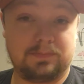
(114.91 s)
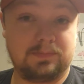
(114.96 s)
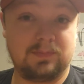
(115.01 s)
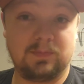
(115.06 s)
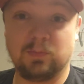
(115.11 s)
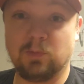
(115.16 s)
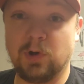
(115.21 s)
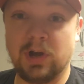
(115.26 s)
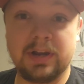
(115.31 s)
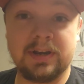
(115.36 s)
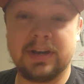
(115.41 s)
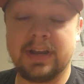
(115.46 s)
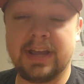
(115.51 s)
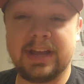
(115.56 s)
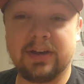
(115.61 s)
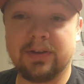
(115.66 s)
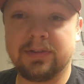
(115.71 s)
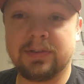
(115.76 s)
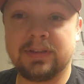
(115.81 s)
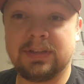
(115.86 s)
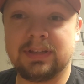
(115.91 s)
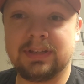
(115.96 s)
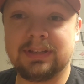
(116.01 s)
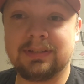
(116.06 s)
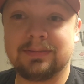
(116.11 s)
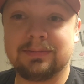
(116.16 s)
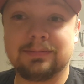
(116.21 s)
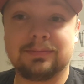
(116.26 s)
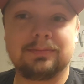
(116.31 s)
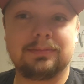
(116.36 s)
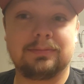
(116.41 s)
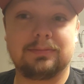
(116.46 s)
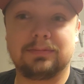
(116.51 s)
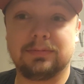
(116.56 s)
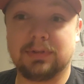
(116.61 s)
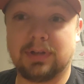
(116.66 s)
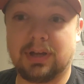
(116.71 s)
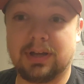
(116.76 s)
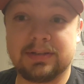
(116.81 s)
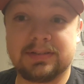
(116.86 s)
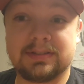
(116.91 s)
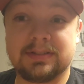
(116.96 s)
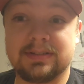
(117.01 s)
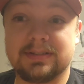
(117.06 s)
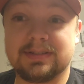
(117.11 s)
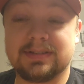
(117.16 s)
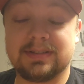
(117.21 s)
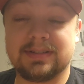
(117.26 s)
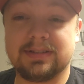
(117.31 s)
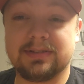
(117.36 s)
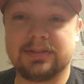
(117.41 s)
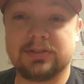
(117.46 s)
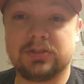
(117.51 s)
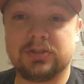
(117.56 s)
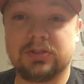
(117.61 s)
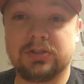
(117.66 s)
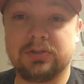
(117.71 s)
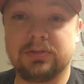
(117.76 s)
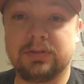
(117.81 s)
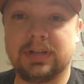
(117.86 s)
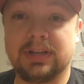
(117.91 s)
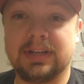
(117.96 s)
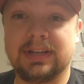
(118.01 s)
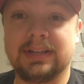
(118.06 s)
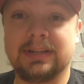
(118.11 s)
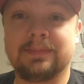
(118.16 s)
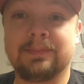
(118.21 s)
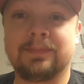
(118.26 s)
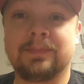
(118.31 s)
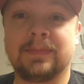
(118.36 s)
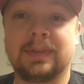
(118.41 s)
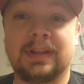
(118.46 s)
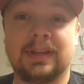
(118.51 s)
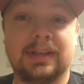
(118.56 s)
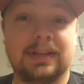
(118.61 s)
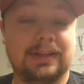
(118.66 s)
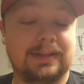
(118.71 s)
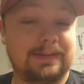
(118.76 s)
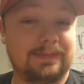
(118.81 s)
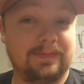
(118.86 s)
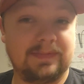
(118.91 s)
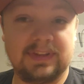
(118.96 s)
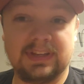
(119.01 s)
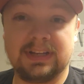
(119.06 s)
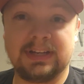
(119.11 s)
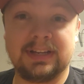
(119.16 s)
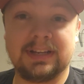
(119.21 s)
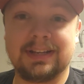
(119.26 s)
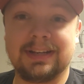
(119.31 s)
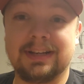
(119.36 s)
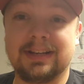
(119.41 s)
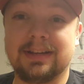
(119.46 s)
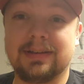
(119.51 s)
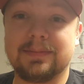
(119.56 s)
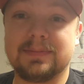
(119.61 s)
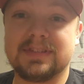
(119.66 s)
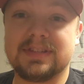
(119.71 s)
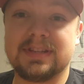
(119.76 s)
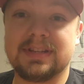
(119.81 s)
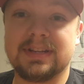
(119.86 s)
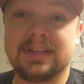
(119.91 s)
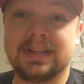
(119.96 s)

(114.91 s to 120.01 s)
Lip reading: wasn't healthy, lost us the LSU game. Then he ended up sitting